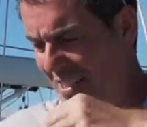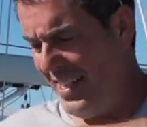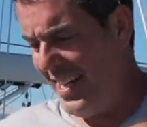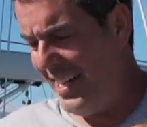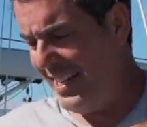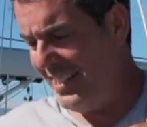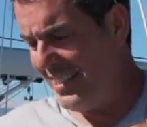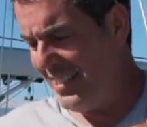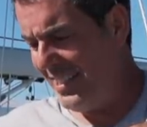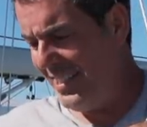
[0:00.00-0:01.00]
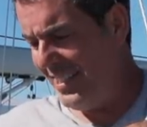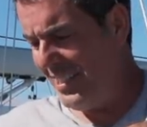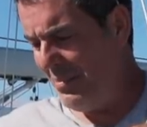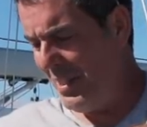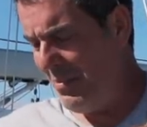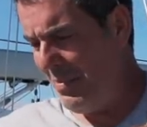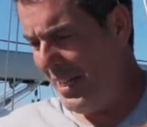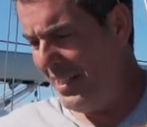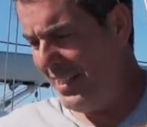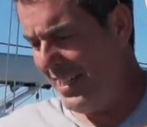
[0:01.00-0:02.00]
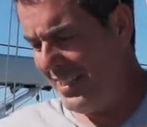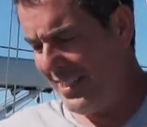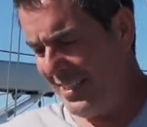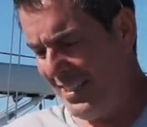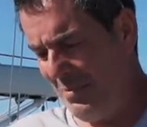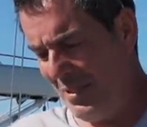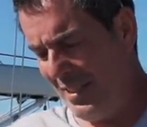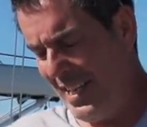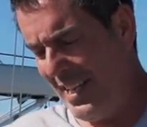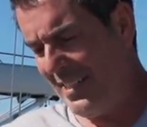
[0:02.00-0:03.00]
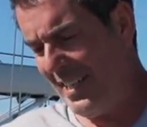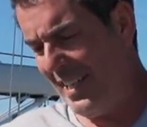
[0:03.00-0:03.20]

Yeah, it's it's a bit of a pain in the ass actually, but yes,